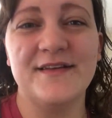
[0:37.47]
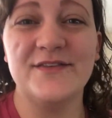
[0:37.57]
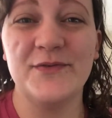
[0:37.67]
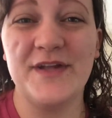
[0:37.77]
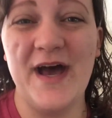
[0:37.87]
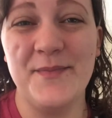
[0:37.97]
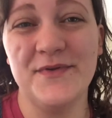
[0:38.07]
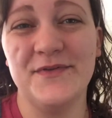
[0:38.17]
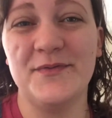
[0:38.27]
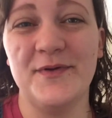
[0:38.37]
that's what
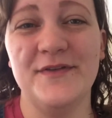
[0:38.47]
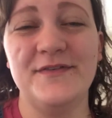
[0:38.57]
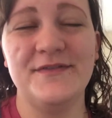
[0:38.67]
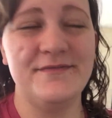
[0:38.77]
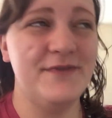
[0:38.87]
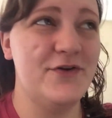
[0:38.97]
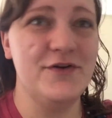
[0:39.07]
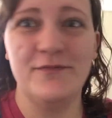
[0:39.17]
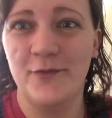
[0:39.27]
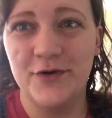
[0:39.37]
happens when it's
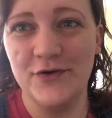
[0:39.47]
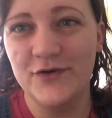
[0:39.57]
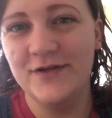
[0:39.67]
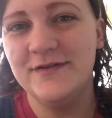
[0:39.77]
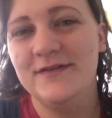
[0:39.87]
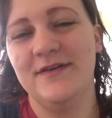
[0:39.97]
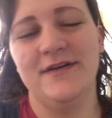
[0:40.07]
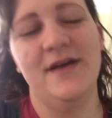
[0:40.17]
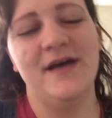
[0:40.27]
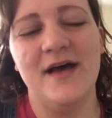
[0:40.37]
34 degrees.
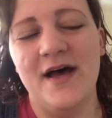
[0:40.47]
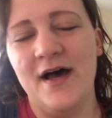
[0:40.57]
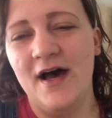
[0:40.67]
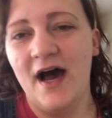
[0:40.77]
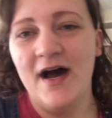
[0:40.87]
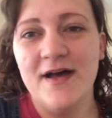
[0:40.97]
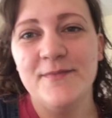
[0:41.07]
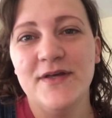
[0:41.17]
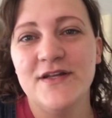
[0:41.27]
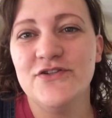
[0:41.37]

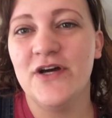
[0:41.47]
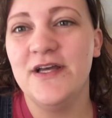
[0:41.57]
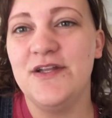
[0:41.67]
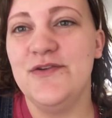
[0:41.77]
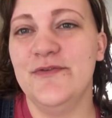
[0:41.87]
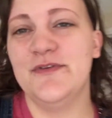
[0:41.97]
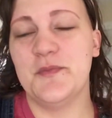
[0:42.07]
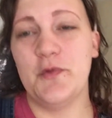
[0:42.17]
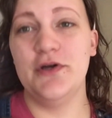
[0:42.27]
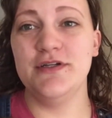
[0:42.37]
I'm gonna try and do
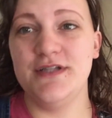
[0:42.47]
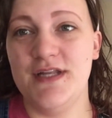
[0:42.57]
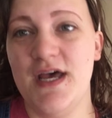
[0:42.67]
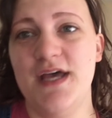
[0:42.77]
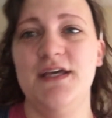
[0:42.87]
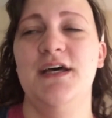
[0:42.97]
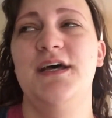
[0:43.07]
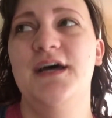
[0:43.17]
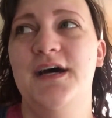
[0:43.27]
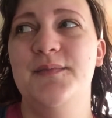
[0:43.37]
some work today.
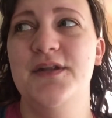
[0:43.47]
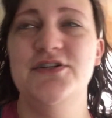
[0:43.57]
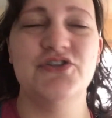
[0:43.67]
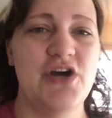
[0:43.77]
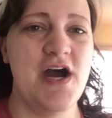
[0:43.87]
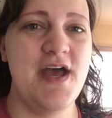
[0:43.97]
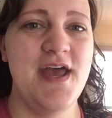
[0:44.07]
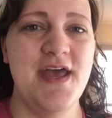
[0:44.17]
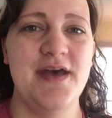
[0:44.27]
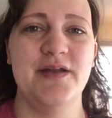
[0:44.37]
I'm gonna
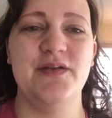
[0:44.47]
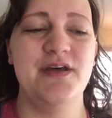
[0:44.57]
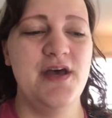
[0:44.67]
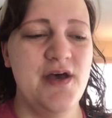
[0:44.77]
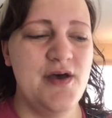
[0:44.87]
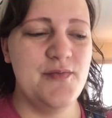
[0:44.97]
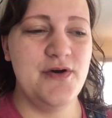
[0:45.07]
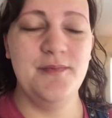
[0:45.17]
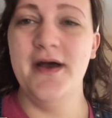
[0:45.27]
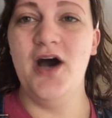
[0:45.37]
try and
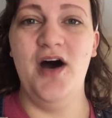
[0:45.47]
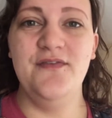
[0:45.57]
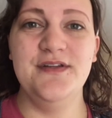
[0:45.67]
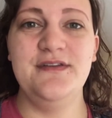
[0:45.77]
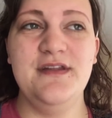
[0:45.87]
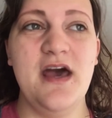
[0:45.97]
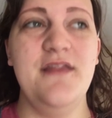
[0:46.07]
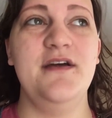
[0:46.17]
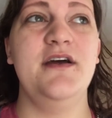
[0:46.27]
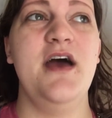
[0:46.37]
put my office
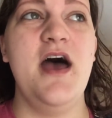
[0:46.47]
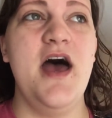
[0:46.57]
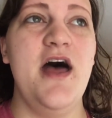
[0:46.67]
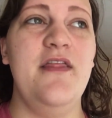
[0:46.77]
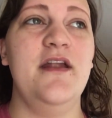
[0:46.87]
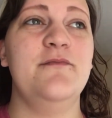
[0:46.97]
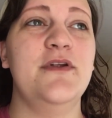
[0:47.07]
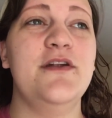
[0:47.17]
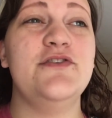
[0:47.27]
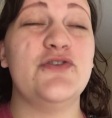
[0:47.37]
together, and then I'm
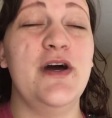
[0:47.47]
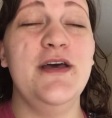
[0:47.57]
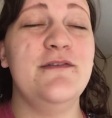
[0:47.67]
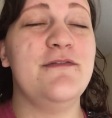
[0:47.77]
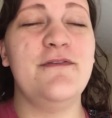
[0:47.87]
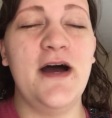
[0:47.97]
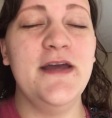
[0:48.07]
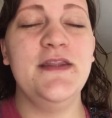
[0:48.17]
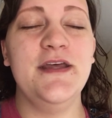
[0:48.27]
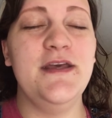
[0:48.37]
gonna try and
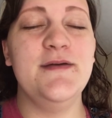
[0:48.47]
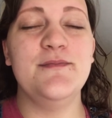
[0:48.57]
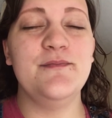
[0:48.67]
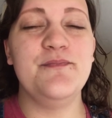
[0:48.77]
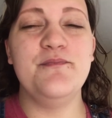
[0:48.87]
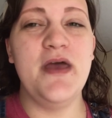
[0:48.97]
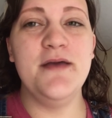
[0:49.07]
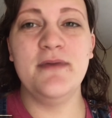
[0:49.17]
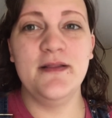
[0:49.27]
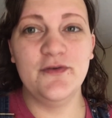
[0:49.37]
finally
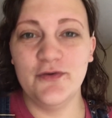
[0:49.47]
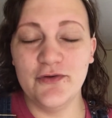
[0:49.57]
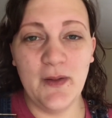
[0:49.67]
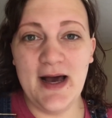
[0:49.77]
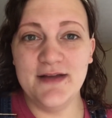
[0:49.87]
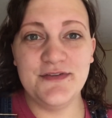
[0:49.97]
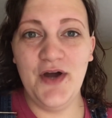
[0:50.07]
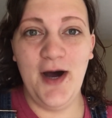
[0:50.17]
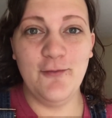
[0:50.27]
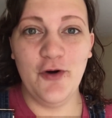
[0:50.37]
make my little glass
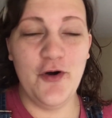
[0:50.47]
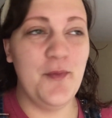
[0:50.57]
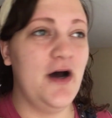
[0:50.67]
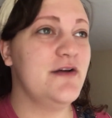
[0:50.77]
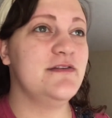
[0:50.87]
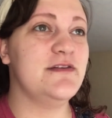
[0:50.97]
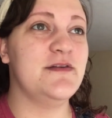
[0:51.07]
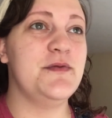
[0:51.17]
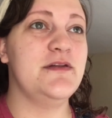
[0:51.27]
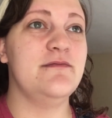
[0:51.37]
top grow box because
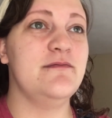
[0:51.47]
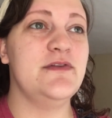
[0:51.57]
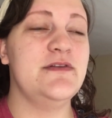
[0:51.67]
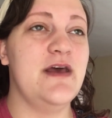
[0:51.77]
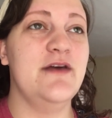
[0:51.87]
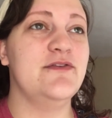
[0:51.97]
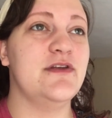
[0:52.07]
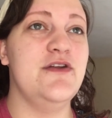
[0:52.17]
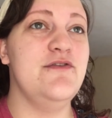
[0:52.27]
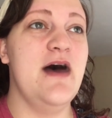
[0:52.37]
I've been saying I was
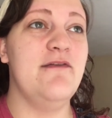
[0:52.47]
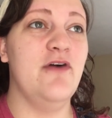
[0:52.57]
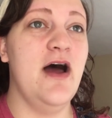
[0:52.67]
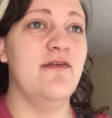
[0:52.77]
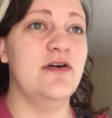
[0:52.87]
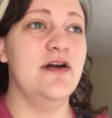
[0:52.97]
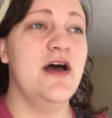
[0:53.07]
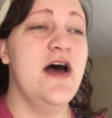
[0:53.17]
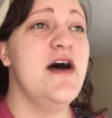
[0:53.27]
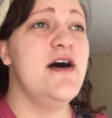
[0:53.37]
going to do that forever.
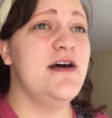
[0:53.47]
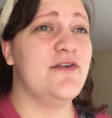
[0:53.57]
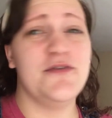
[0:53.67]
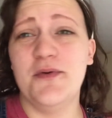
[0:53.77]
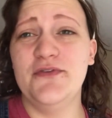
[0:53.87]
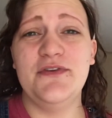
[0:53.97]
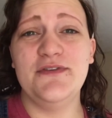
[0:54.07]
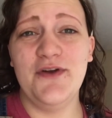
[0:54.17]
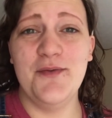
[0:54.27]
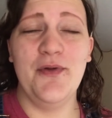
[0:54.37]
And I was supposed to
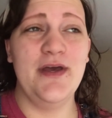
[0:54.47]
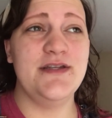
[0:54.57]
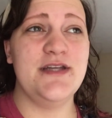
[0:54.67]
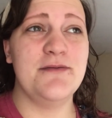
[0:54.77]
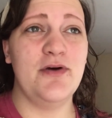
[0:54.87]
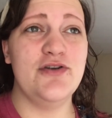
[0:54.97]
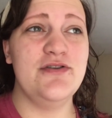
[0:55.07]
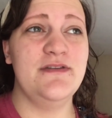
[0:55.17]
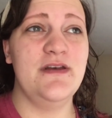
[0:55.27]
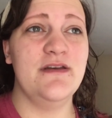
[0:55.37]
start planting March
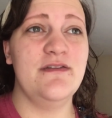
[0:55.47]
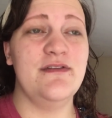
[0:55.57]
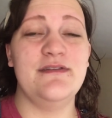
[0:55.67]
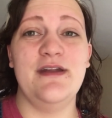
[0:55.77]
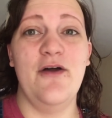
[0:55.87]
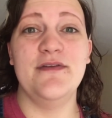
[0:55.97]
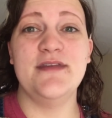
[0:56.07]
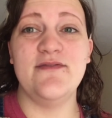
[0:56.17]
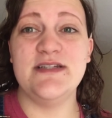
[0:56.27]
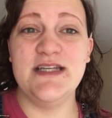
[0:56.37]
6th. It's now the
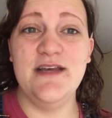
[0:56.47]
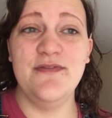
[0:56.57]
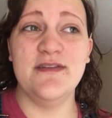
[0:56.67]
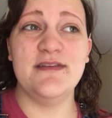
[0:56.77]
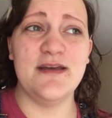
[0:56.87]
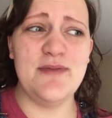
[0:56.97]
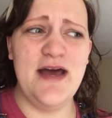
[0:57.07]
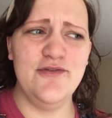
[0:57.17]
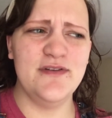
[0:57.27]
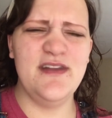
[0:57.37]
17th. It's St.
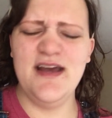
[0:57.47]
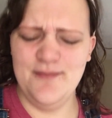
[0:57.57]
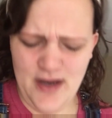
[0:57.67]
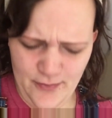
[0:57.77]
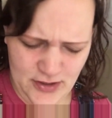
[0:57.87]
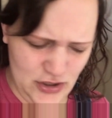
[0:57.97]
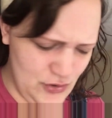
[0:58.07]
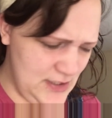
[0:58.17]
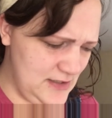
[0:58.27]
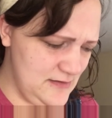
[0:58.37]
Patrick's Day. I'm not wearing
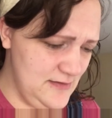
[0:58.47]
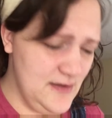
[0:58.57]
green.